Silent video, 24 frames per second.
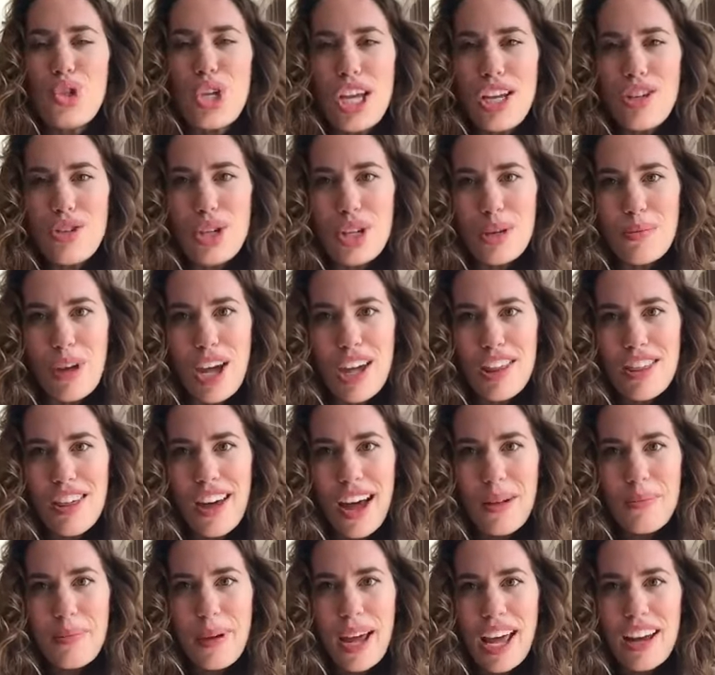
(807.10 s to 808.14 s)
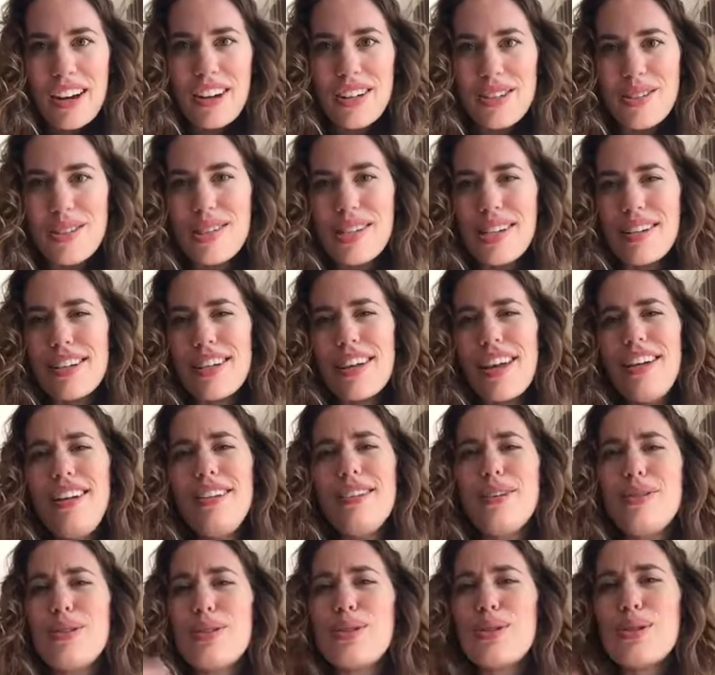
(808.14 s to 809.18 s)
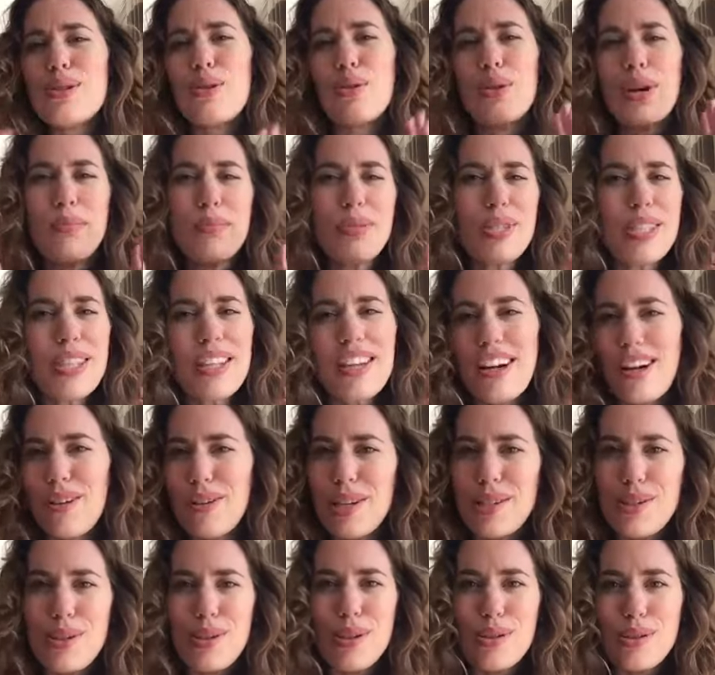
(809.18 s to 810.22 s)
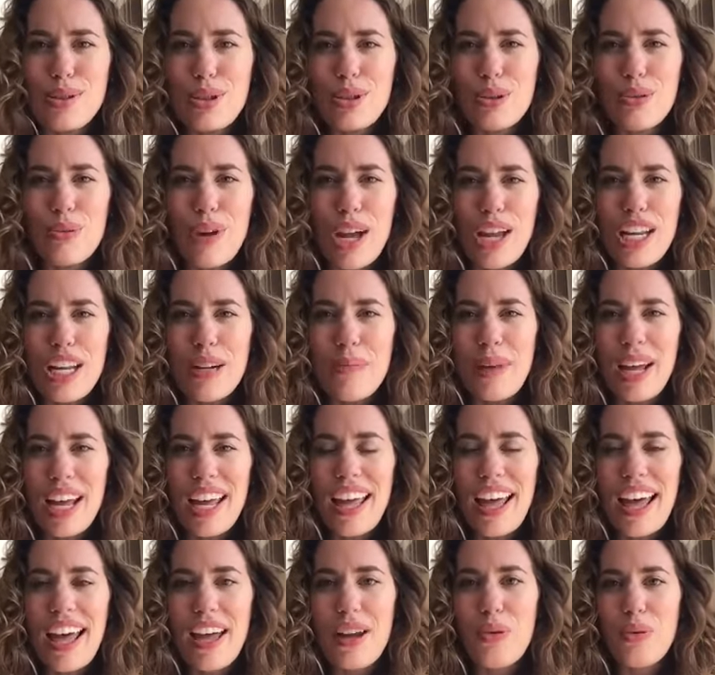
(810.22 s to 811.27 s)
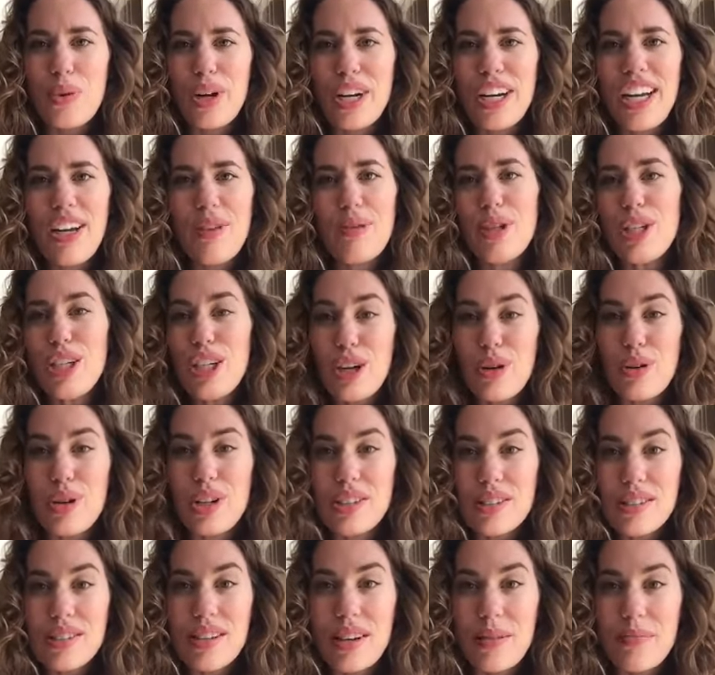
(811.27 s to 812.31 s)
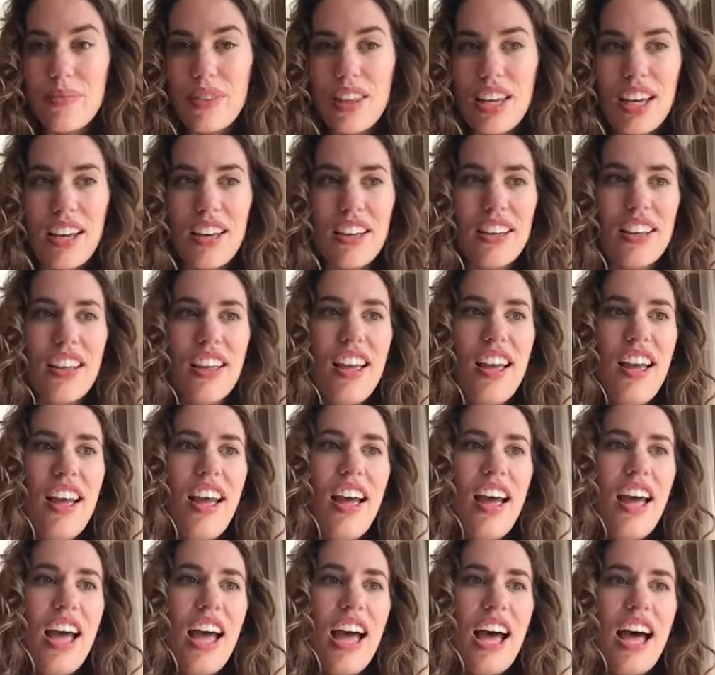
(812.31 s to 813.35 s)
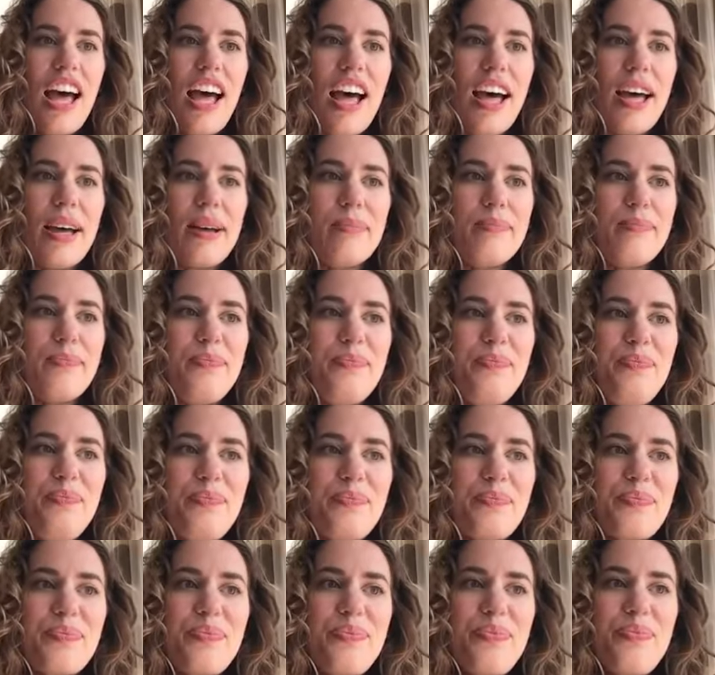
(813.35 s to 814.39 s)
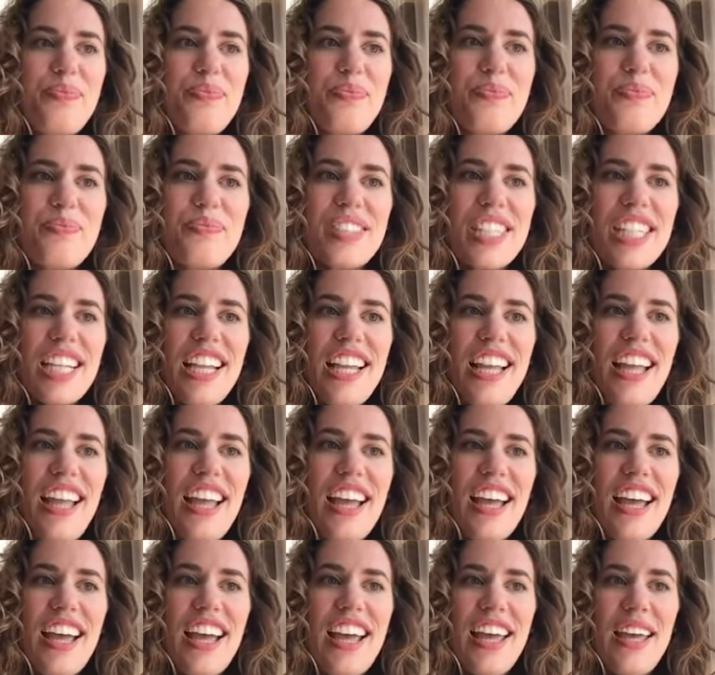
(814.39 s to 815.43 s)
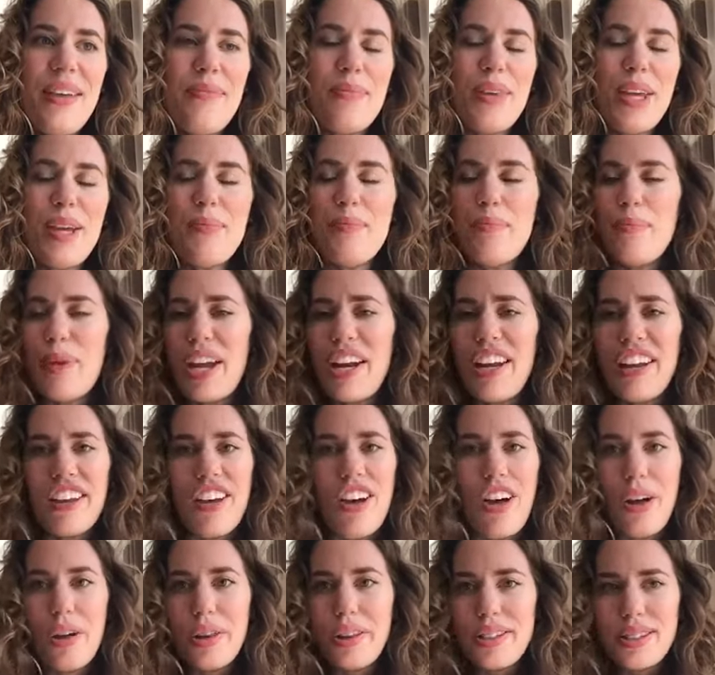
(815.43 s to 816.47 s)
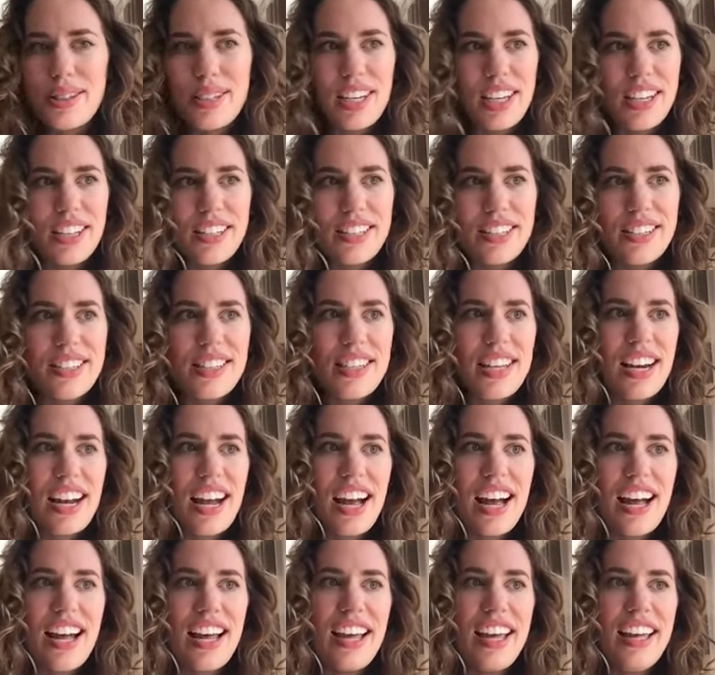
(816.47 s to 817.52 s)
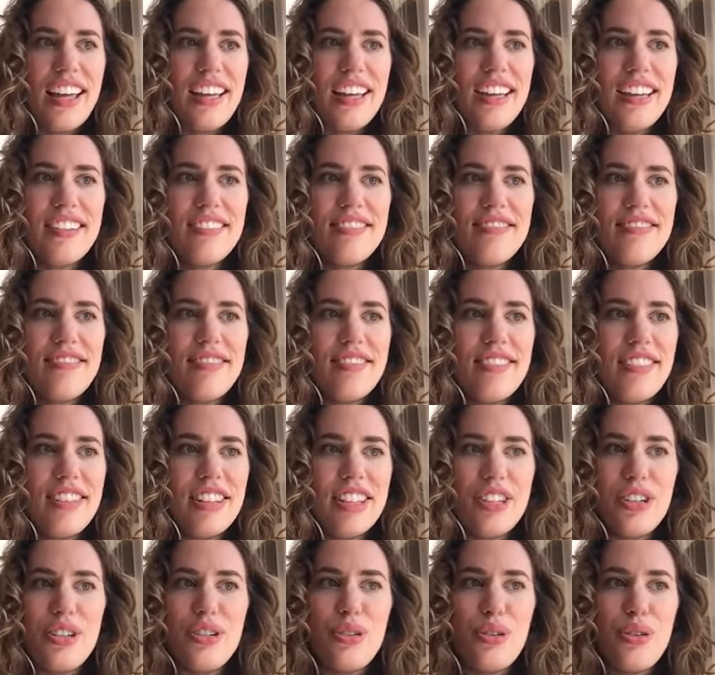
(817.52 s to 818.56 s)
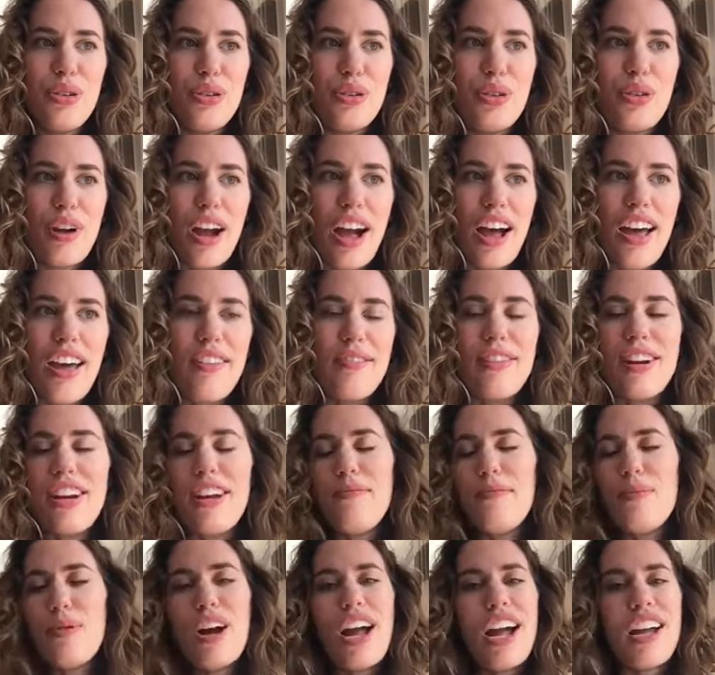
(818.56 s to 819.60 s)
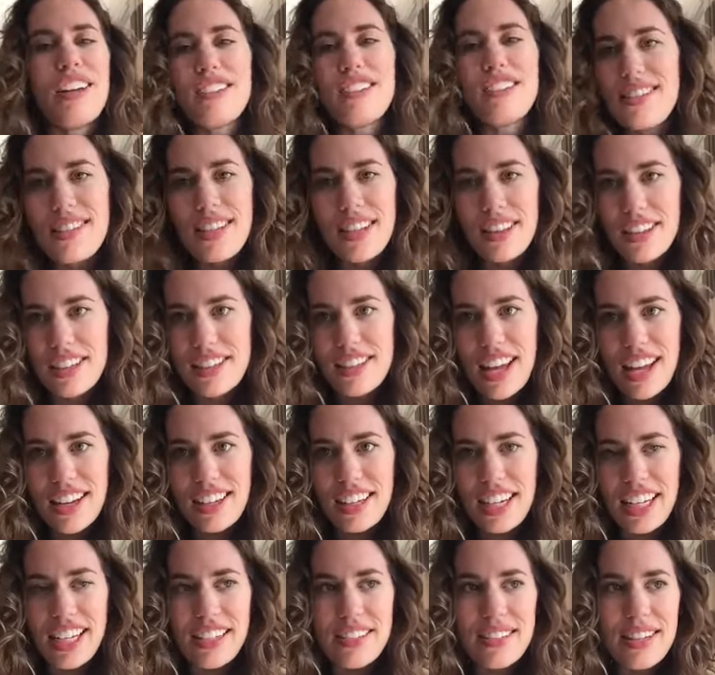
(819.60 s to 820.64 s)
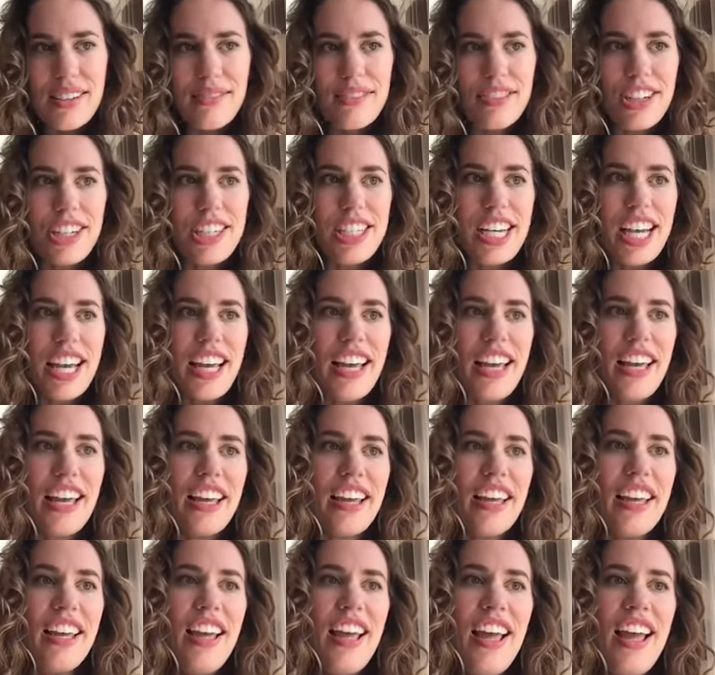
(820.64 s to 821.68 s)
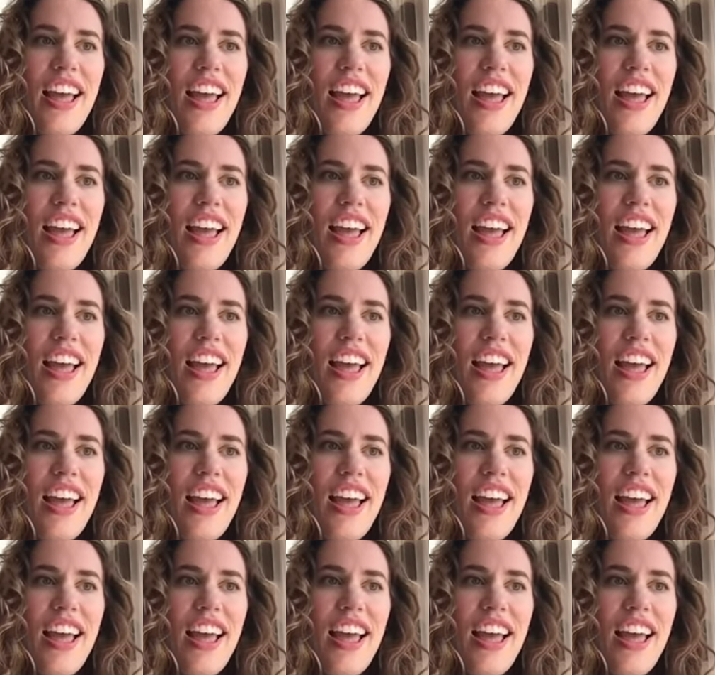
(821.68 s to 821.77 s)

changing my thought patterns and kind of those scripts that always used to run in my head when I would notice something. I'm embedding all the skills that I learn through Thrive, and I'm practicing the techniques every day.